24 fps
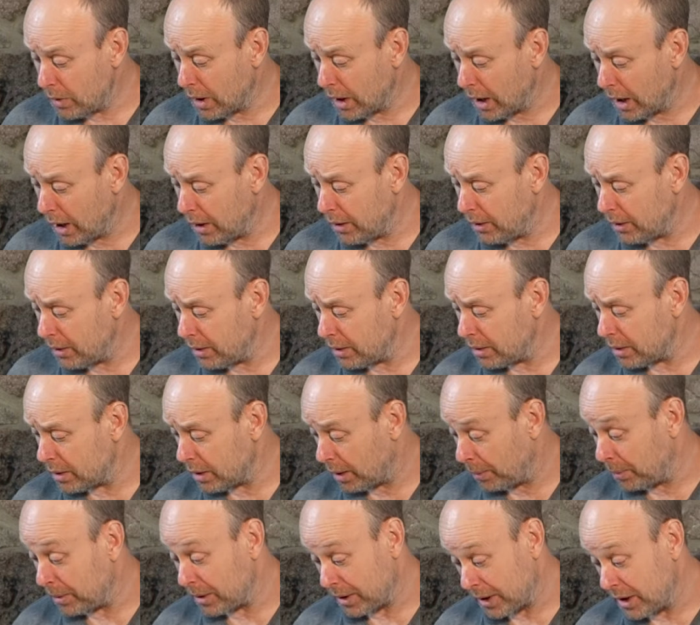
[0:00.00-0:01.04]
and
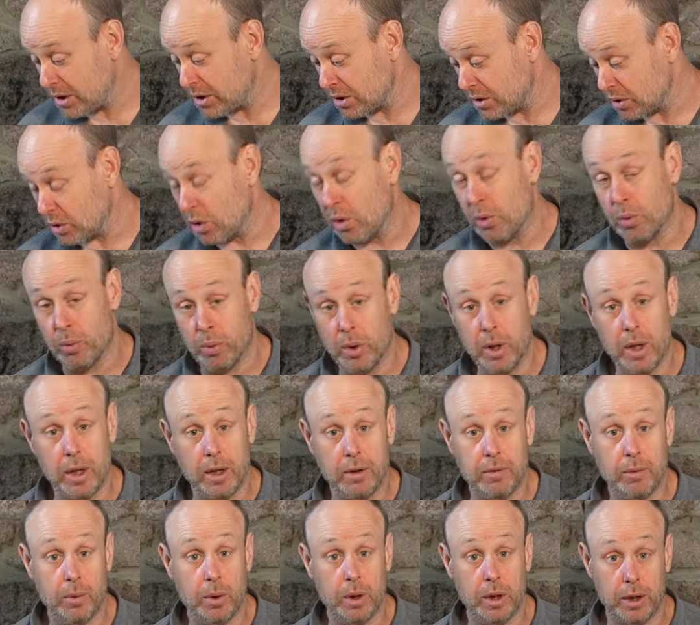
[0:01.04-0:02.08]
I mean this is
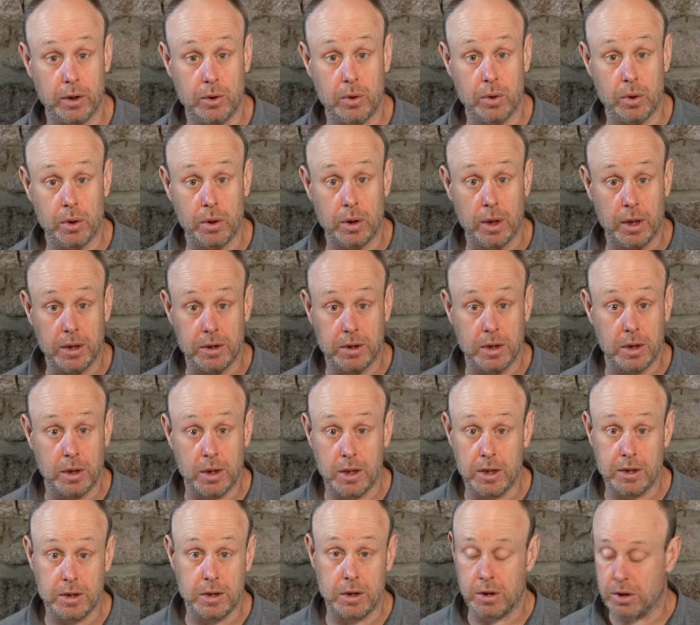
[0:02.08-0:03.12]
already really good as
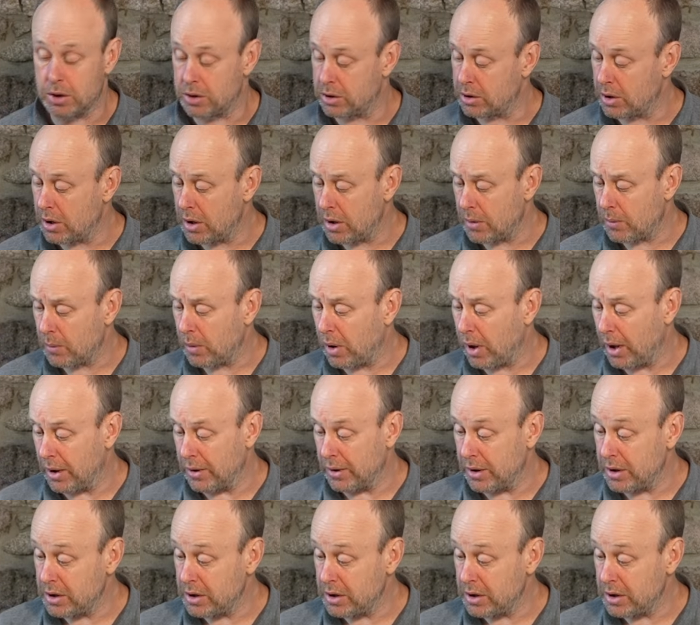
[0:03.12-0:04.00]
a dessert wine.